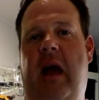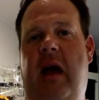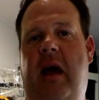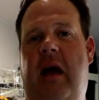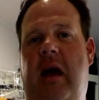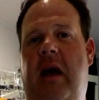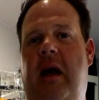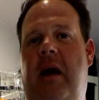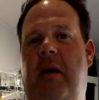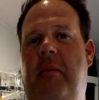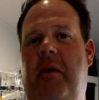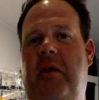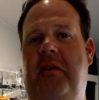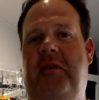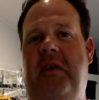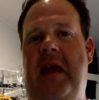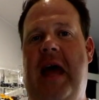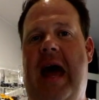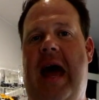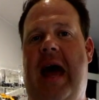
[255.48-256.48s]

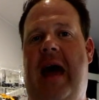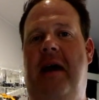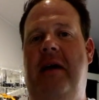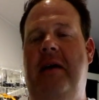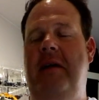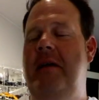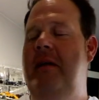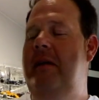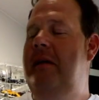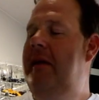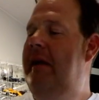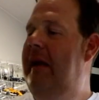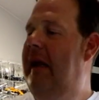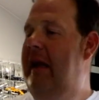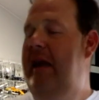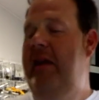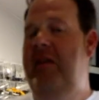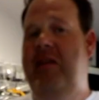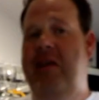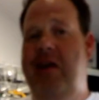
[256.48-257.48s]
What's that?
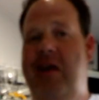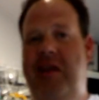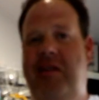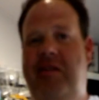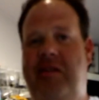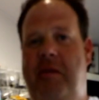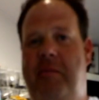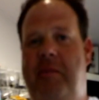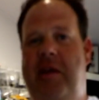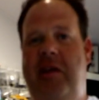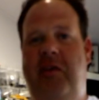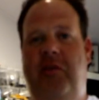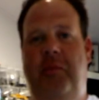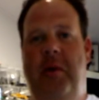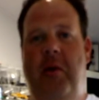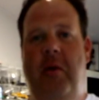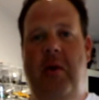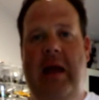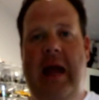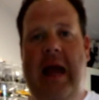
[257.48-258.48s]
And it's like somebody
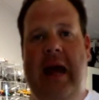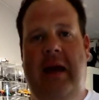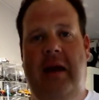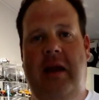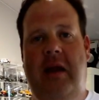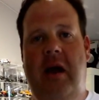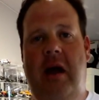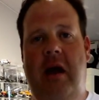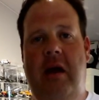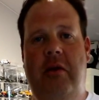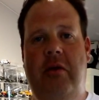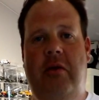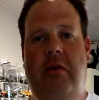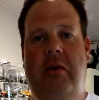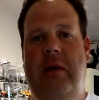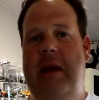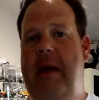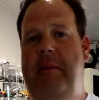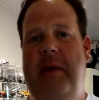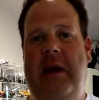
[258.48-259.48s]
spilt a can of Coke
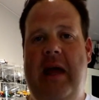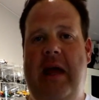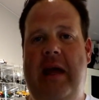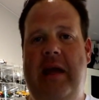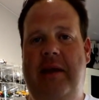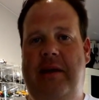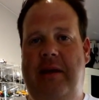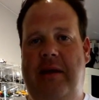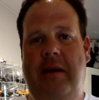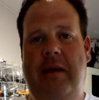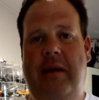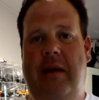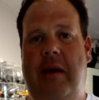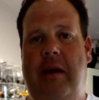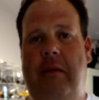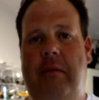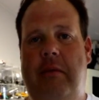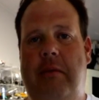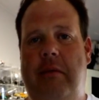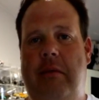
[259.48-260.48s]
or lemonade, you
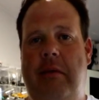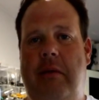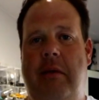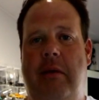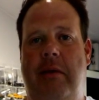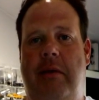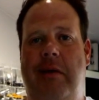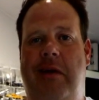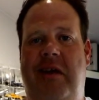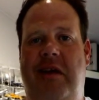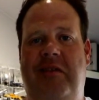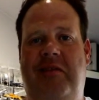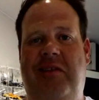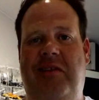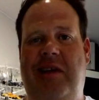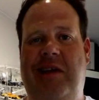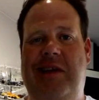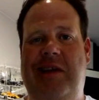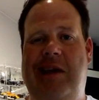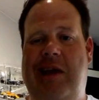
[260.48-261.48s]
know, on a hot
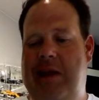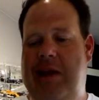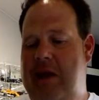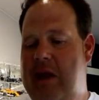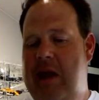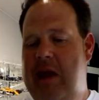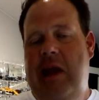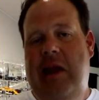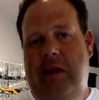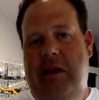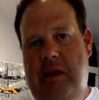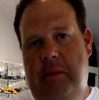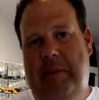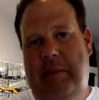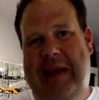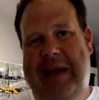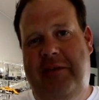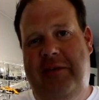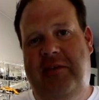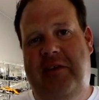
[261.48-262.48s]
sunny day. The
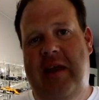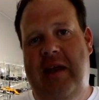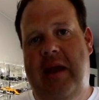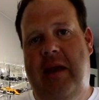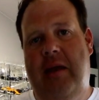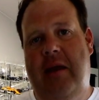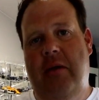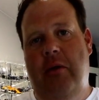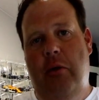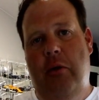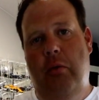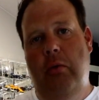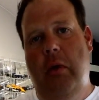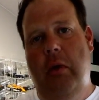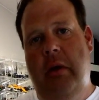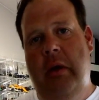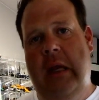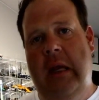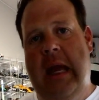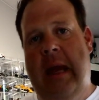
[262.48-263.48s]
plastic all
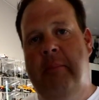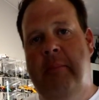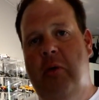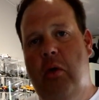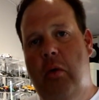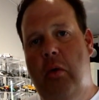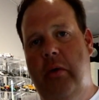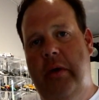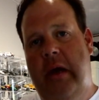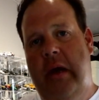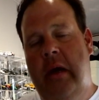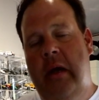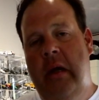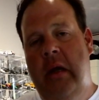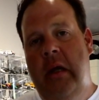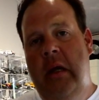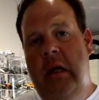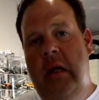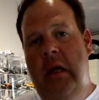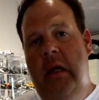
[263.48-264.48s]
on the camcorder
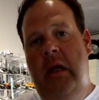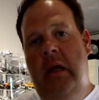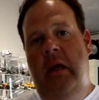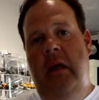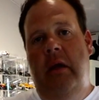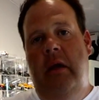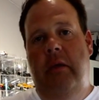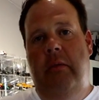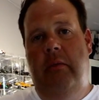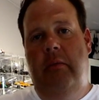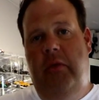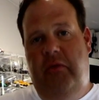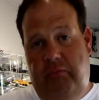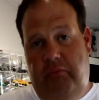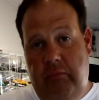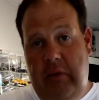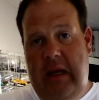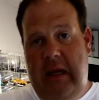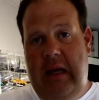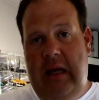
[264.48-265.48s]
was
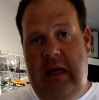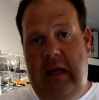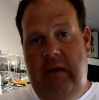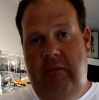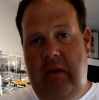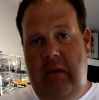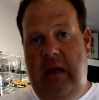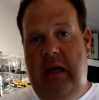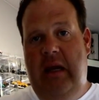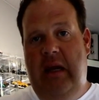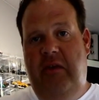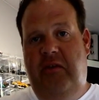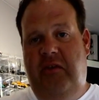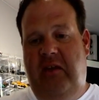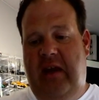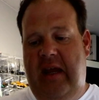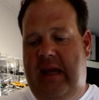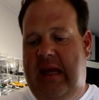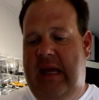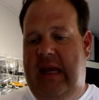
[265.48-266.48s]
really
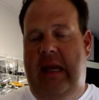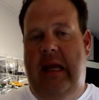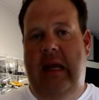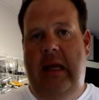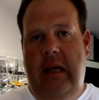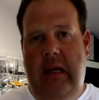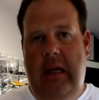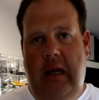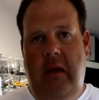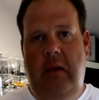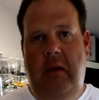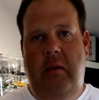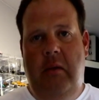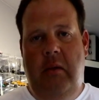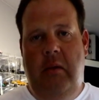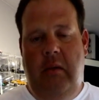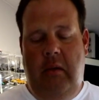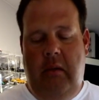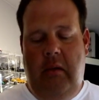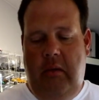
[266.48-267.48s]
sticky, you know.
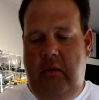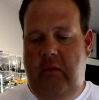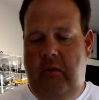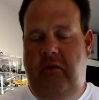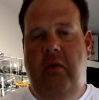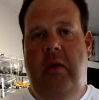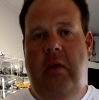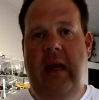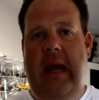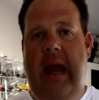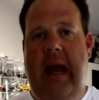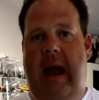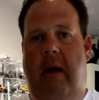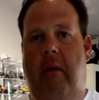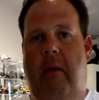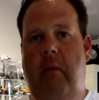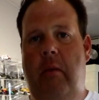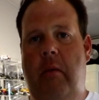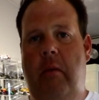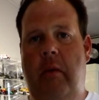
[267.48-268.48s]
Took it
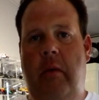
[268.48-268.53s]
out,